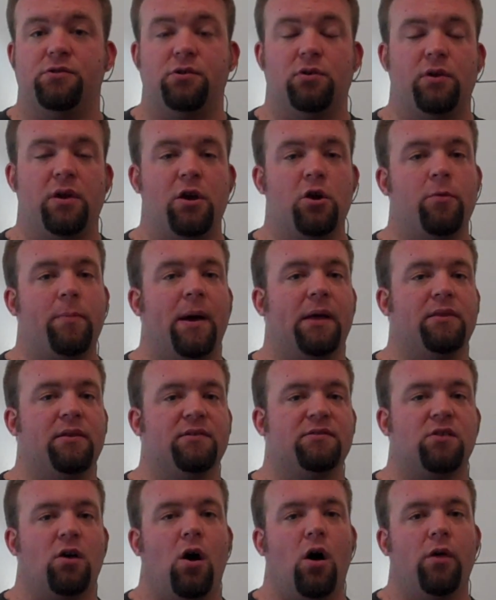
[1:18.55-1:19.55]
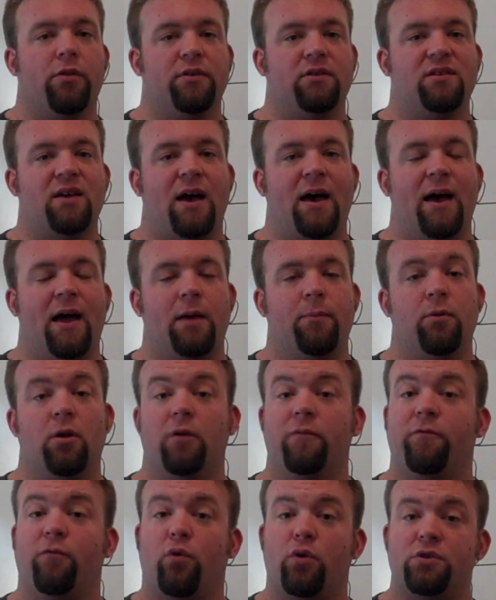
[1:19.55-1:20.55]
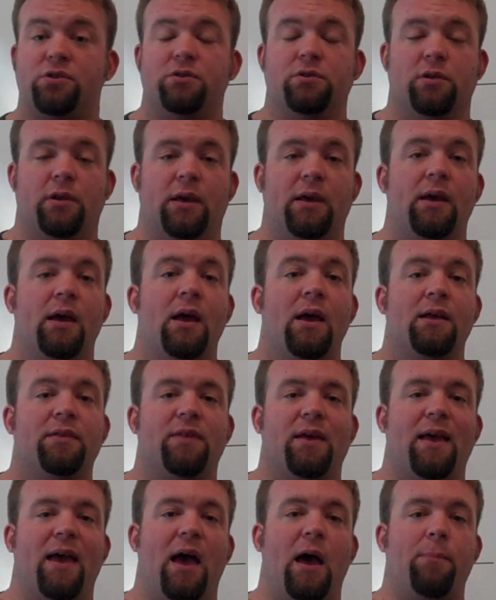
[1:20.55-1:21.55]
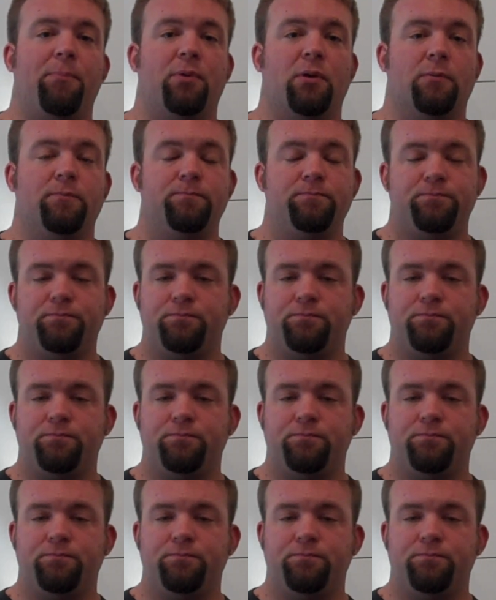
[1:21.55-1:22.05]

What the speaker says: You'll hear about this all the time, and unfortunately, they happen